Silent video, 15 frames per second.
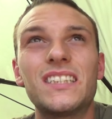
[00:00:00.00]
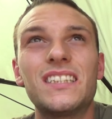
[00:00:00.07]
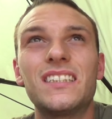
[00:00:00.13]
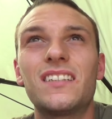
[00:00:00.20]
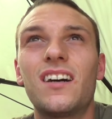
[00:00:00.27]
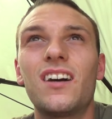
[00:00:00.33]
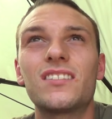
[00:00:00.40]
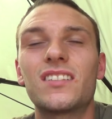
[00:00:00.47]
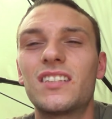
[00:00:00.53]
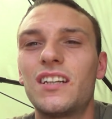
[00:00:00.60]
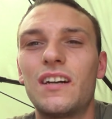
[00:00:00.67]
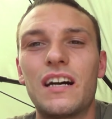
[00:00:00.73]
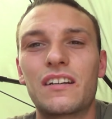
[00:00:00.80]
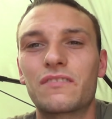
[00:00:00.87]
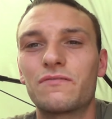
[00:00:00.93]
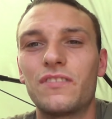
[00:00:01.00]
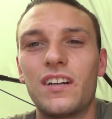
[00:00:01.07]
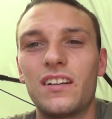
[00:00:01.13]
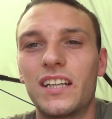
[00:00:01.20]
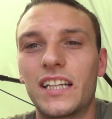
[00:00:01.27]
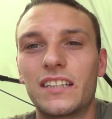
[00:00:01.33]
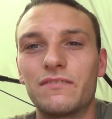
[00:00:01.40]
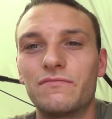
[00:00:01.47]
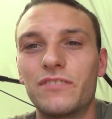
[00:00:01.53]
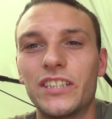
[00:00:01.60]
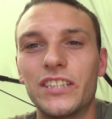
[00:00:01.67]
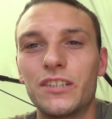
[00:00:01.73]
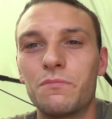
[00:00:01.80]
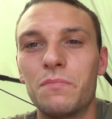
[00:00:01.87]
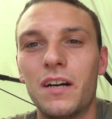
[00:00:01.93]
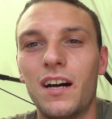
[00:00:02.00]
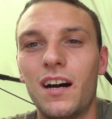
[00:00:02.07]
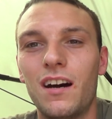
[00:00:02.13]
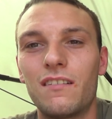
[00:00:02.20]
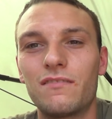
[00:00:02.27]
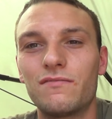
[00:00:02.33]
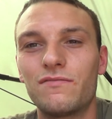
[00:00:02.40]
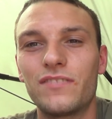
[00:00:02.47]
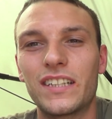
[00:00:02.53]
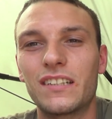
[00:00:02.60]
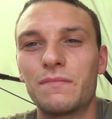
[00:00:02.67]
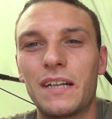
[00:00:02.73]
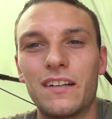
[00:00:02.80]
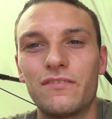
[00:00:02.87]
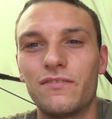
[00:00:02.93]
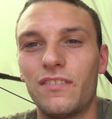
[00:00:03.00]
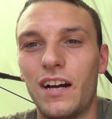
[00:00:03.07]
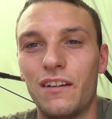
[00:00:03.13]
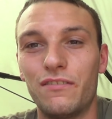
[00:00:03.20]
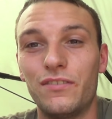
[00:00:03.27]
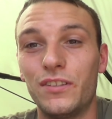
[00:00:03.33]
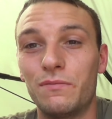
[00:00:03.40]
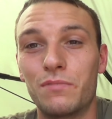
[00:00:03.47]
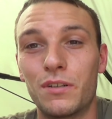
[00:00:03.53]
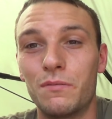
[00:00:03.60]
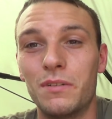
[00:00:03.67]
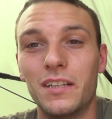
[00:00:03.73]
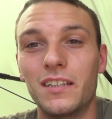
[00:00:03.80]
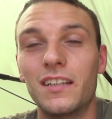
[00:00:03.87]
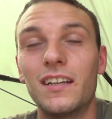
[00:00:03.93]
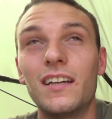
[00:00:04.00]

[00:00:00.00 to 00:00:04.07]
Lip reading: it's hard to tell how far they can reach, but I think about 5 foot probably.